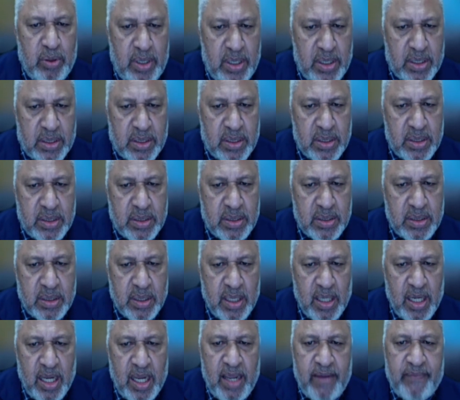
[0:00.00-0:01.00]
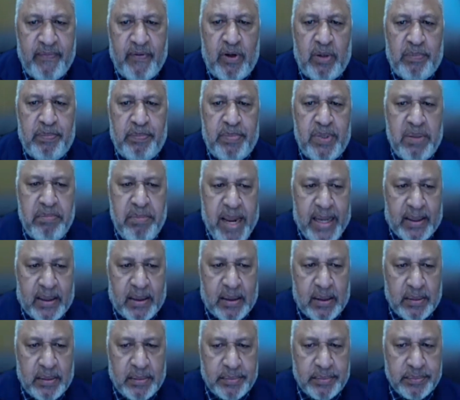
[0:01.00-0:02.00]
conditions have all been
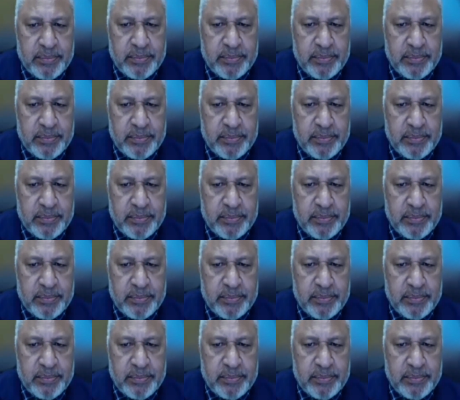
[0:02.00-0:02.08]
met,